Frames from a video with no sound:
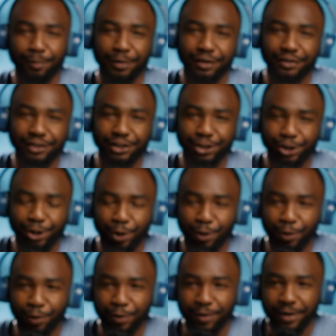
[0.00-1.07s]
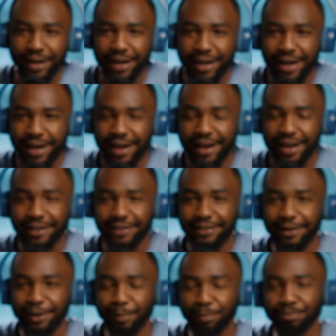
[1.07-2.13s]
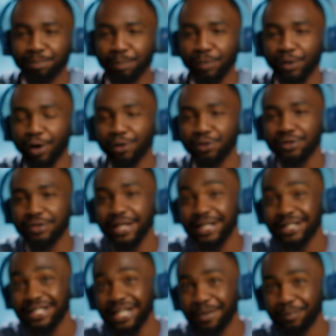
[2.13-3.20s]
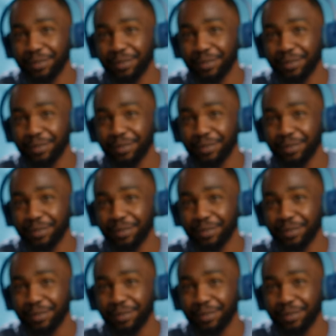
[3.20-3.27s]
You know, even if you want to take some tips from my page